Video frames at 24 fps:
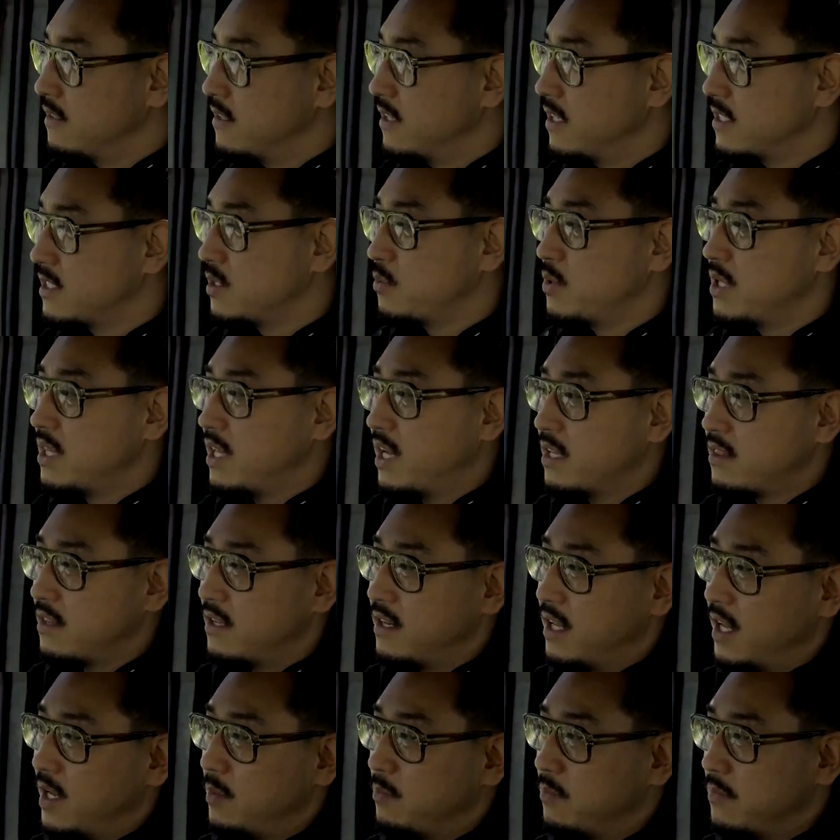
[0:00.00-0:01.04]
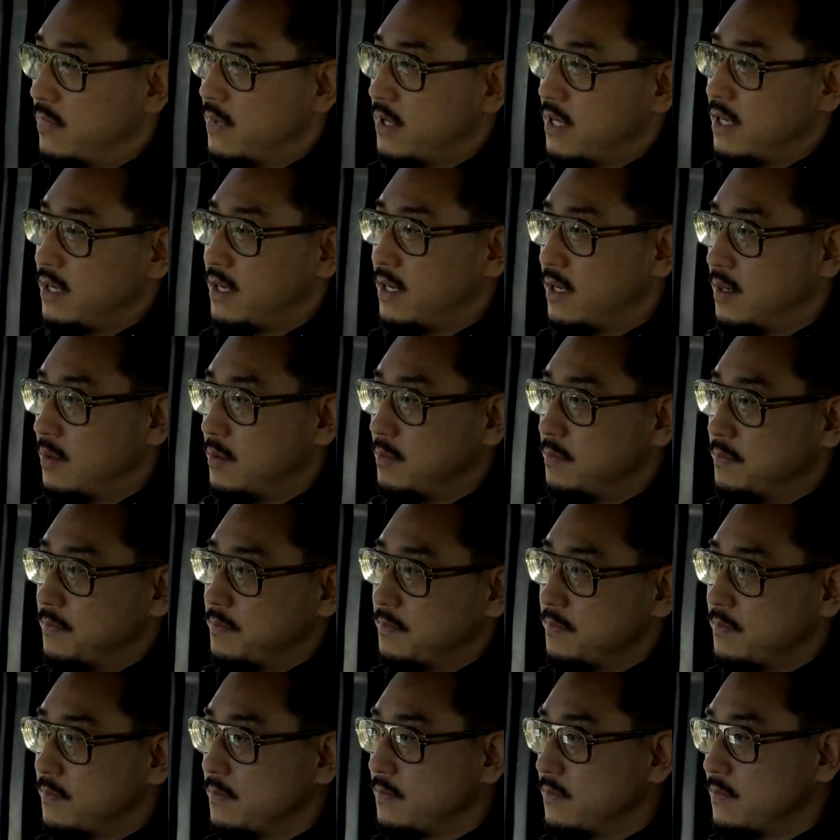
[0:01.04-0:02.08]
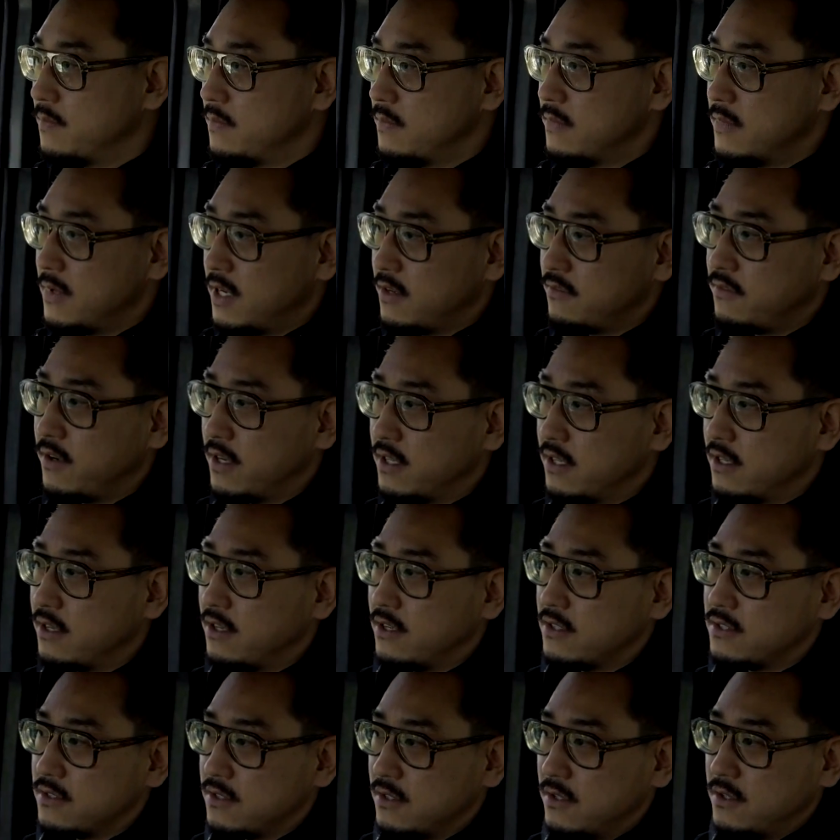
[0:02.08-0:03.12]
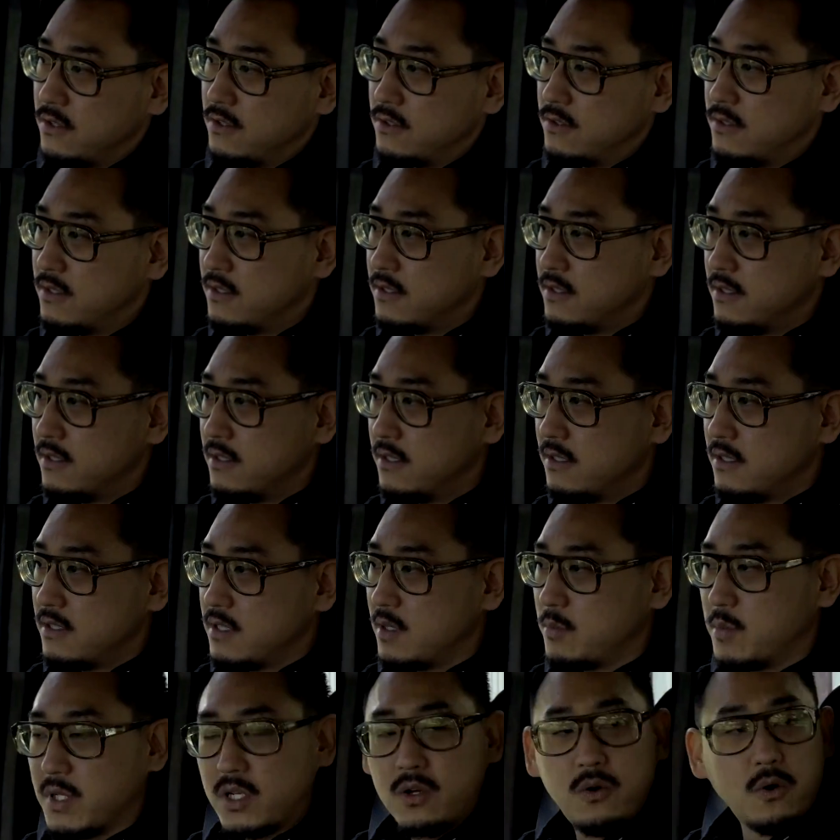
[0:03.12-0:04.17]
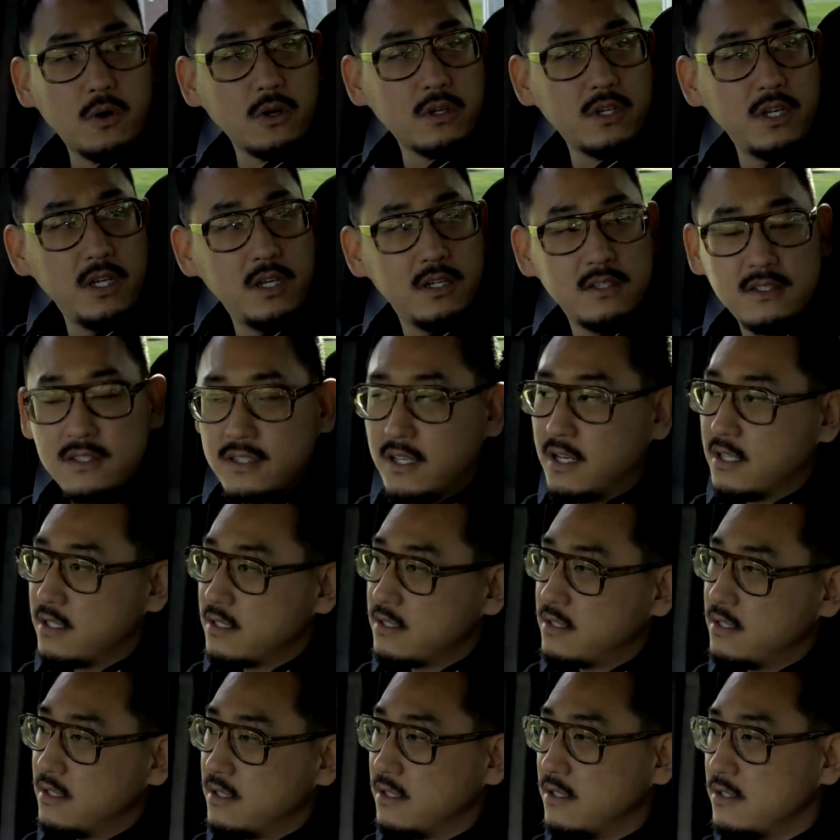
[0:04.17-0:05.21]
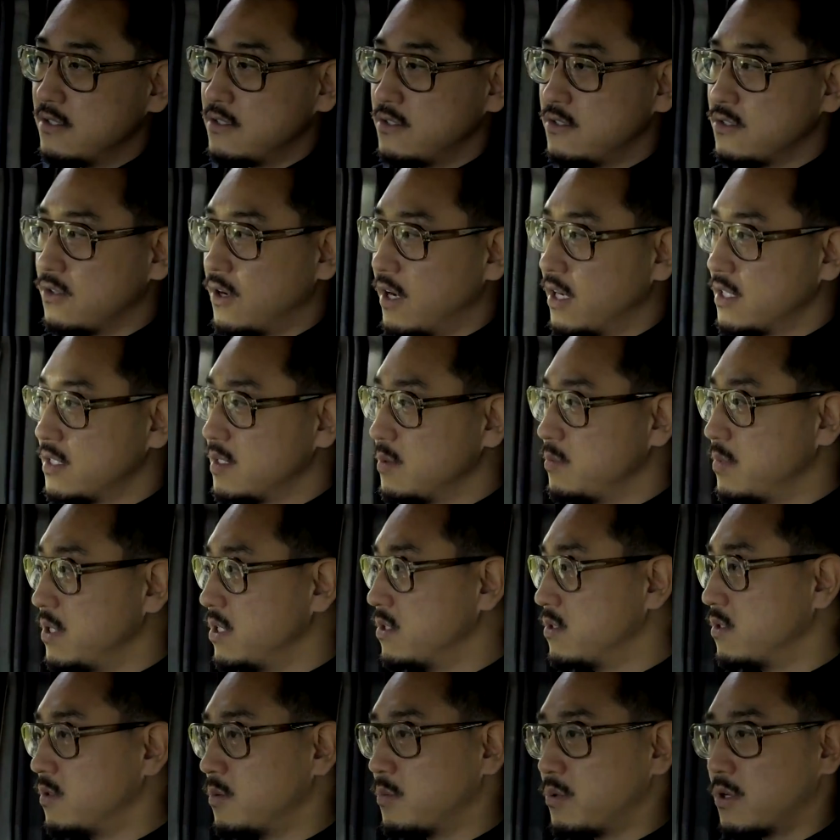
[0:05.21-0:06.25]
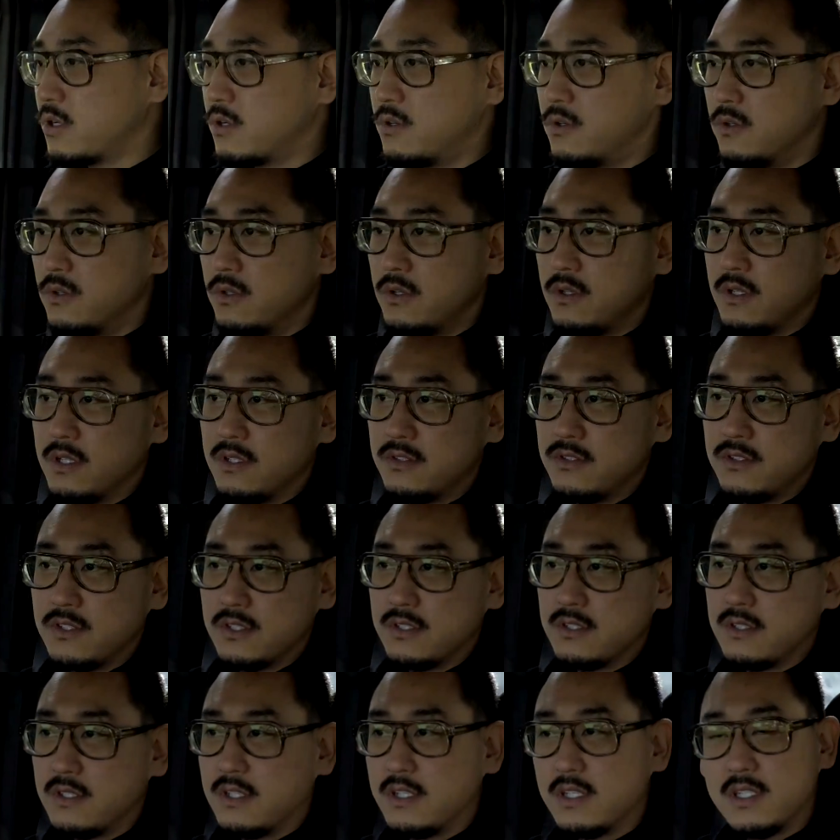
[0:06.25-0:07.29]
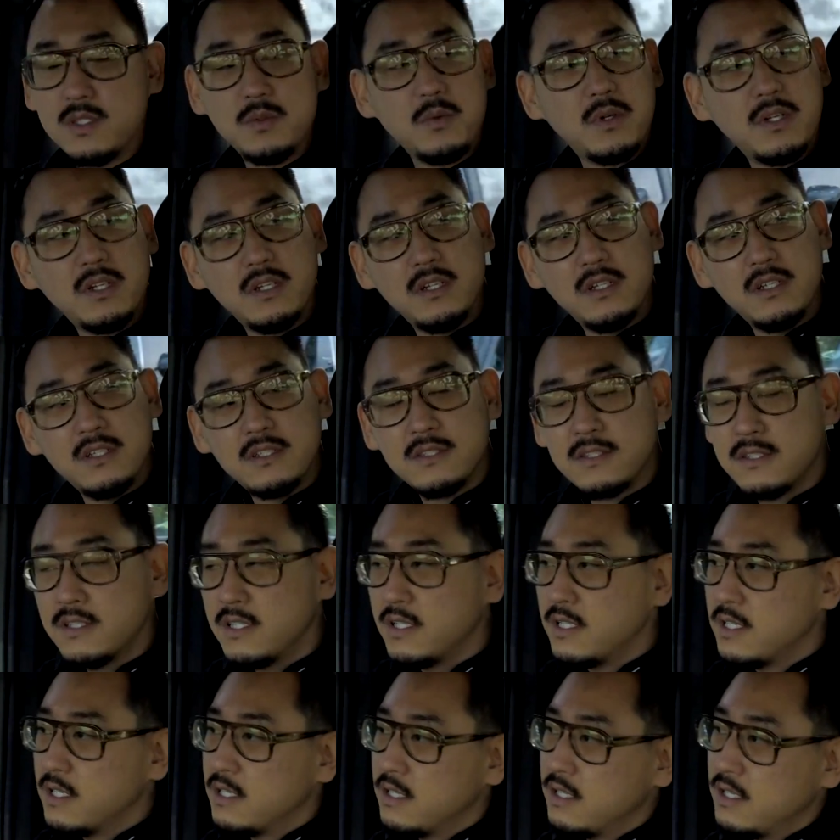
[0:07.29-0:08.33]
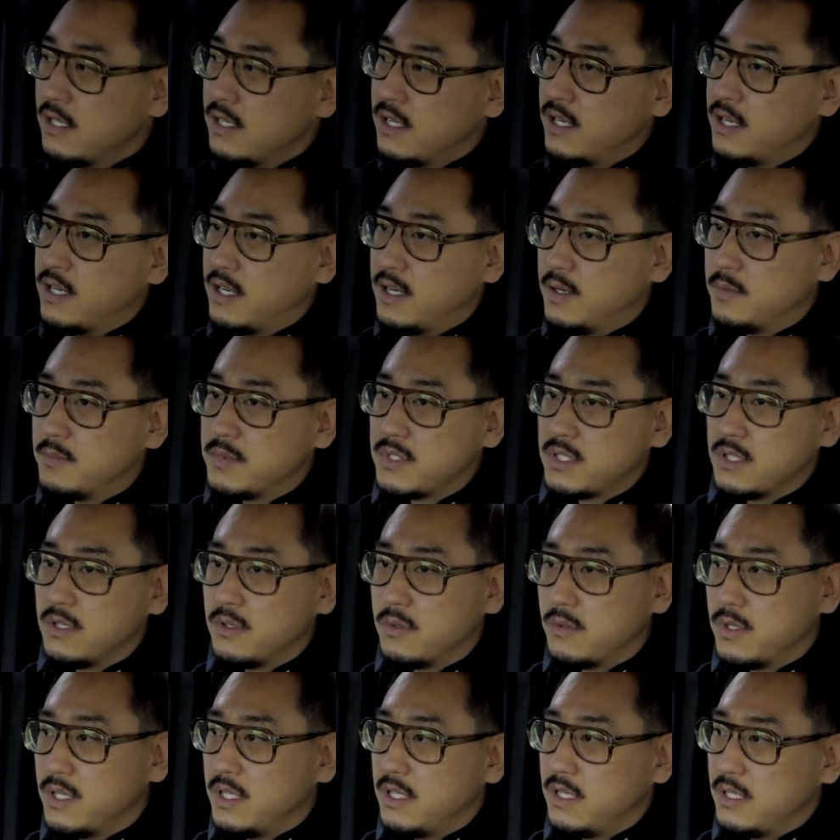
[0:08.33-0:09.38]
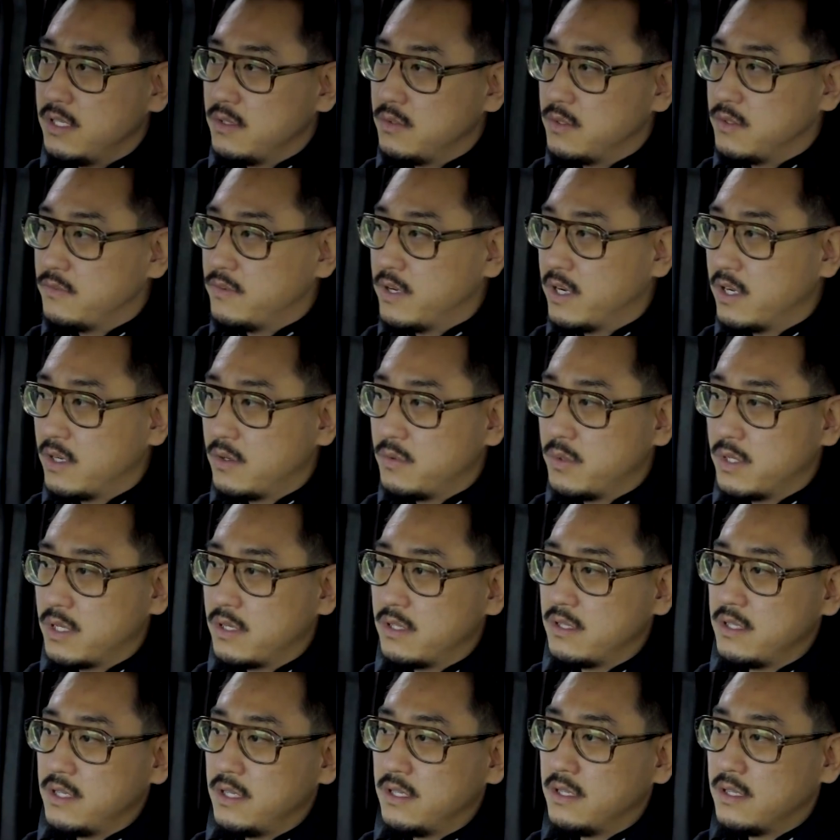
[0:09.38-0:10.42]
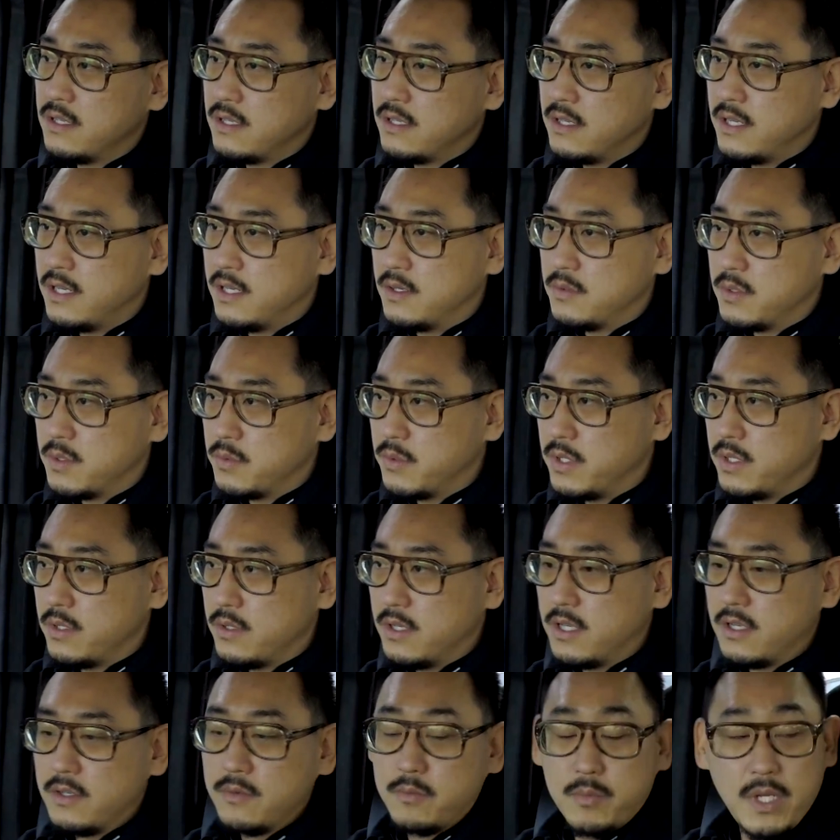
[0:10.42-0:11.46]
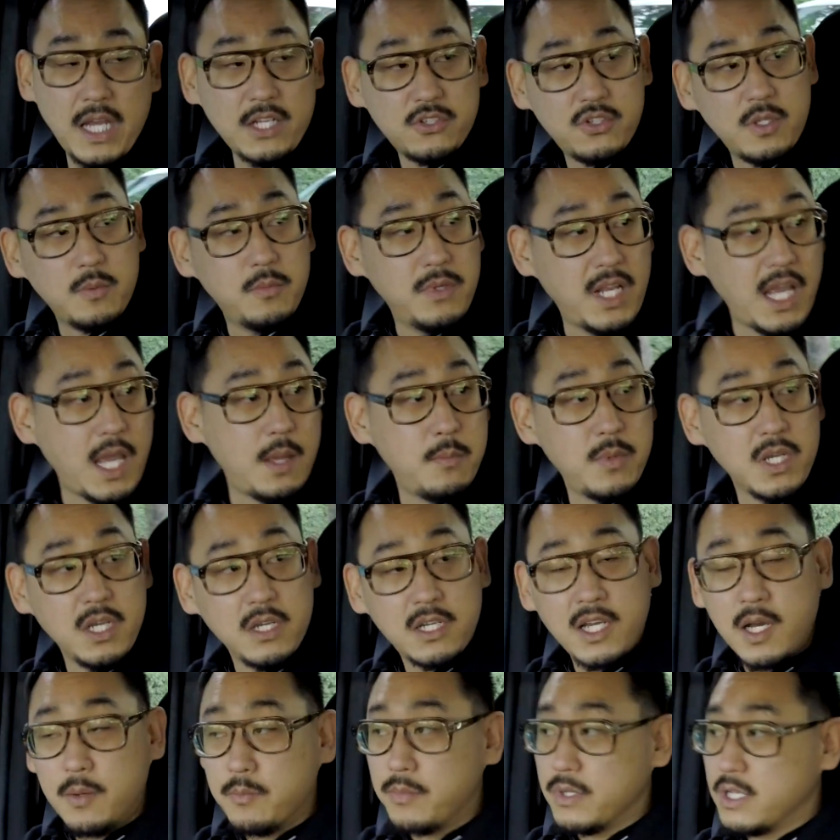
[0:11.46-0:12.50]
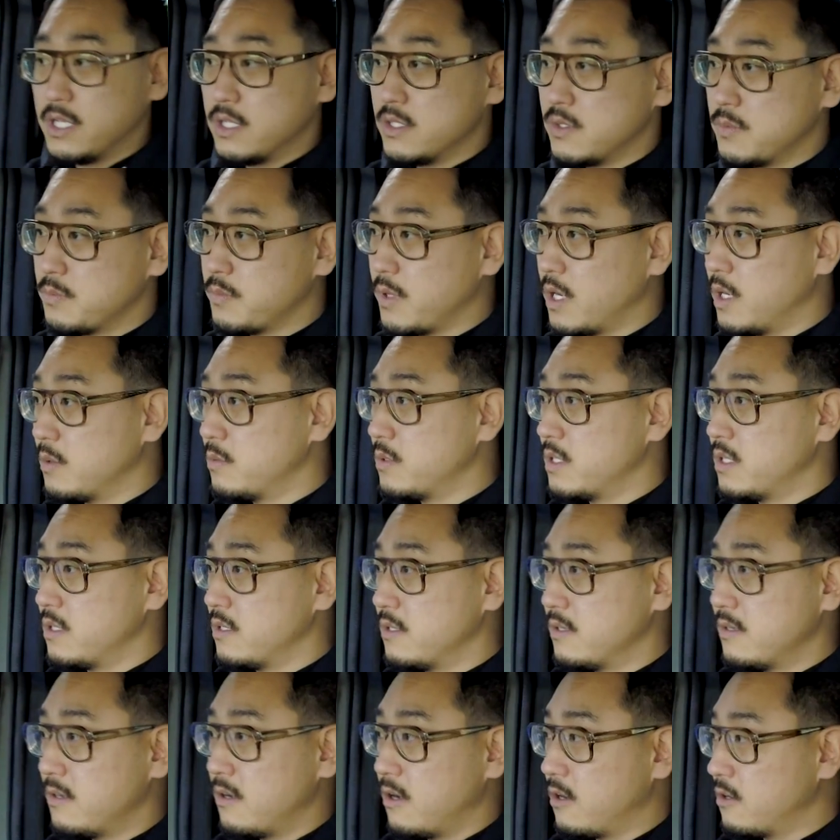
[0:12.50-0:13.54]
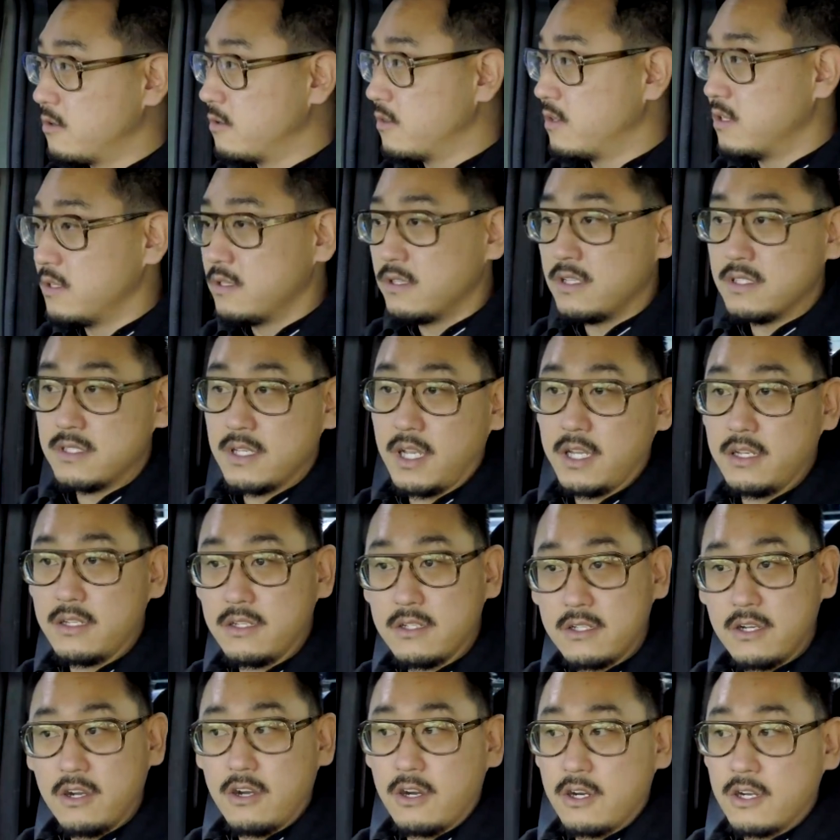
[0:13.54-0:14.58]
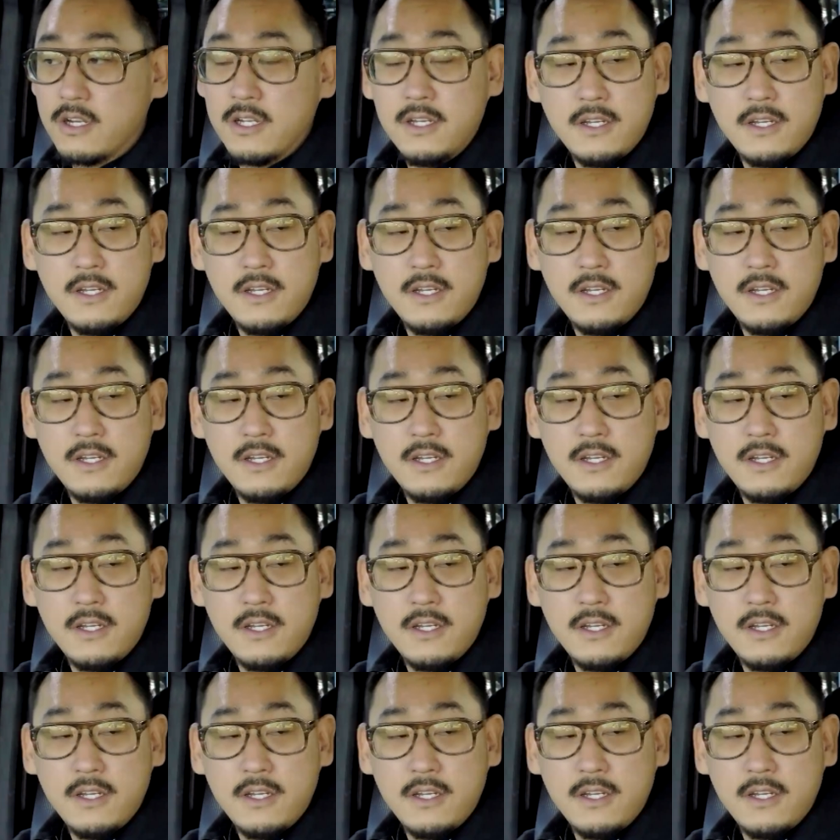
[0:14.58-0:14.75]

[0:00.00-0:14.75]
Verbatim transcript: Yeah, so we like the name. Um, I find it also a little bit quirky. It's not uh, trying to be super cool. It's just it is what yeah, it is. Yeah, yeah. Um, so we we very quickly uh, when we uh, actually naming a company is probably harder than designing a car